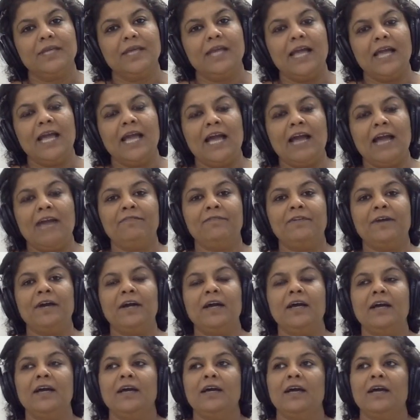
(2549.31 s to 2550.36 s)
have uh,
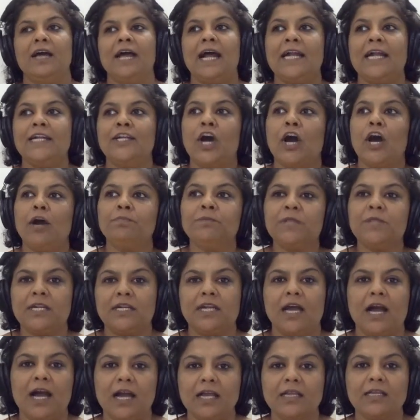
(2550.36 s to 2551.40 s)
adopted
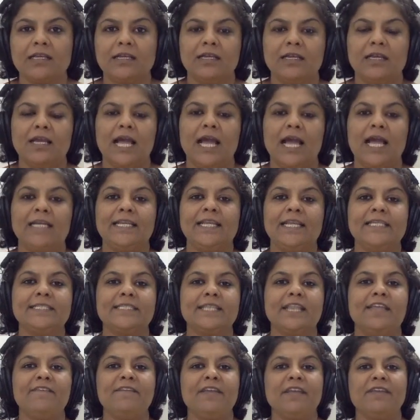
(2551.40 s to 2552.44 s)
Huck and he is
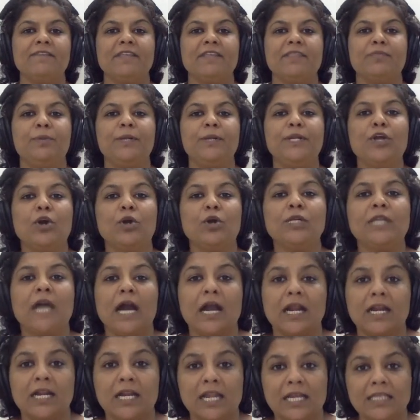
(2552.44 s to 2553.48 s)
living with widow
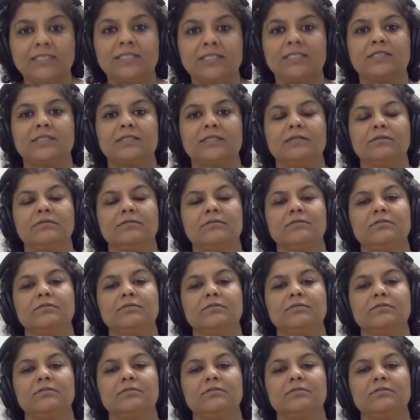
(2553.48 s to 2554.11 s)
Douglas.